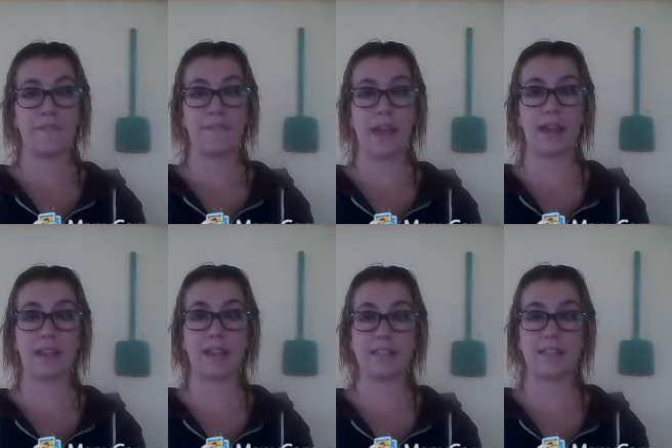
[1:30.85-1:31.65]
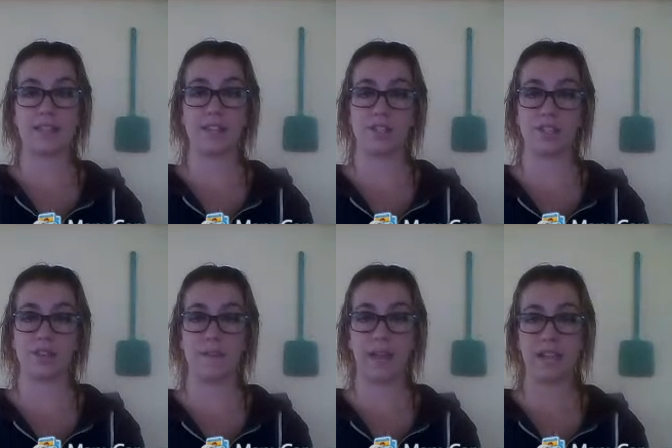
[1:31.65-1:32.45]
They analyzed the tissues
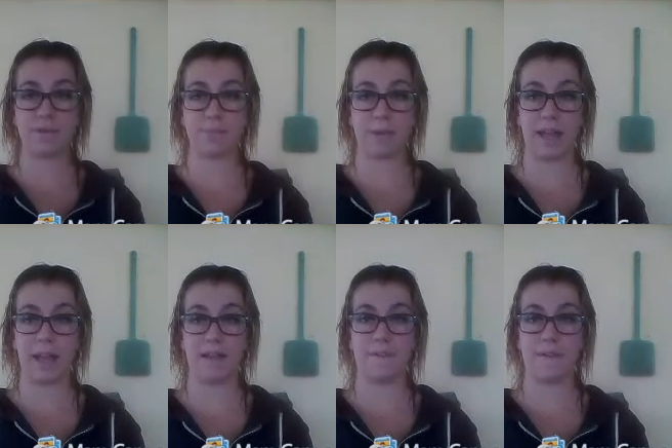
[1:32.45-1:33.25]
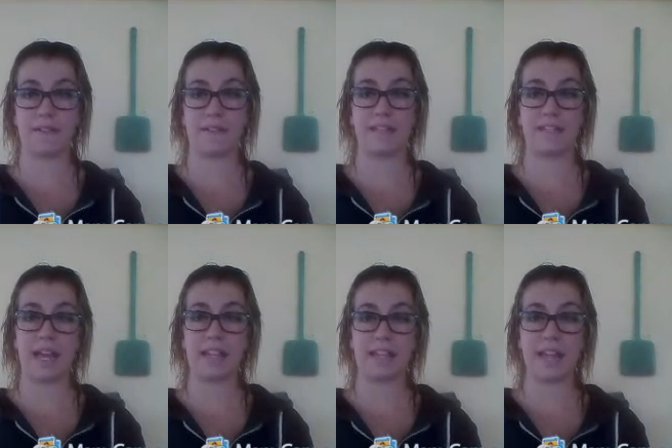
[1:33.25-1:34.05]
of each plant and found that
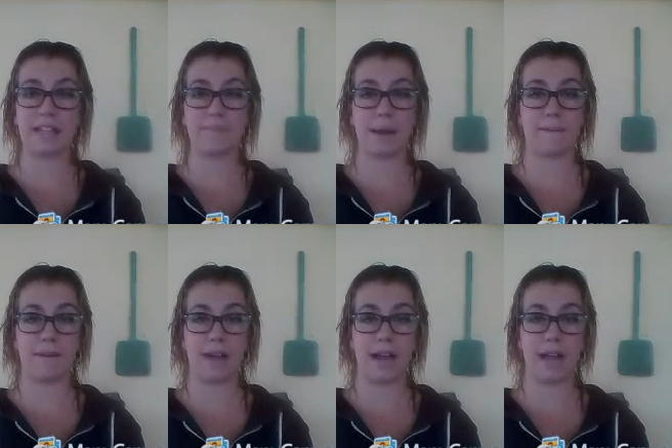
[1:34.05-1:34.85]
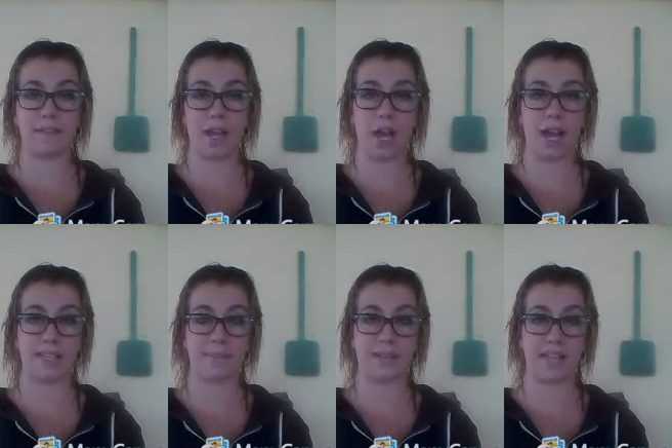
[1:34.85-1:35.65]
dandelions by far had the
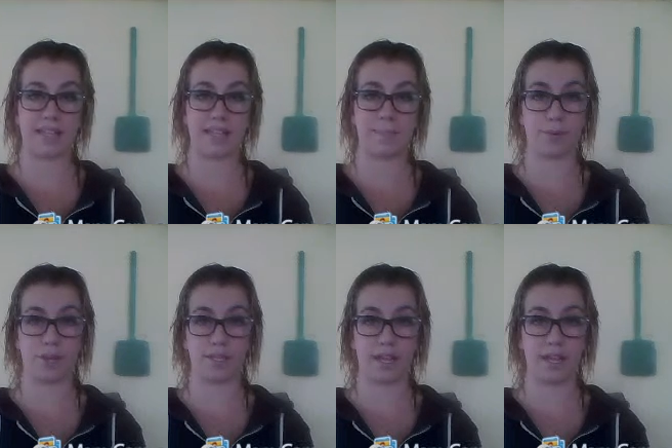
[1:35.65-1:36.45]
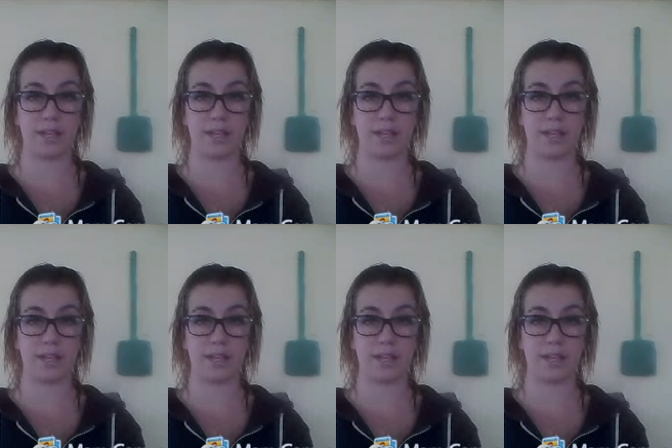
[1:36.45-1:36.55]
highest potassium content,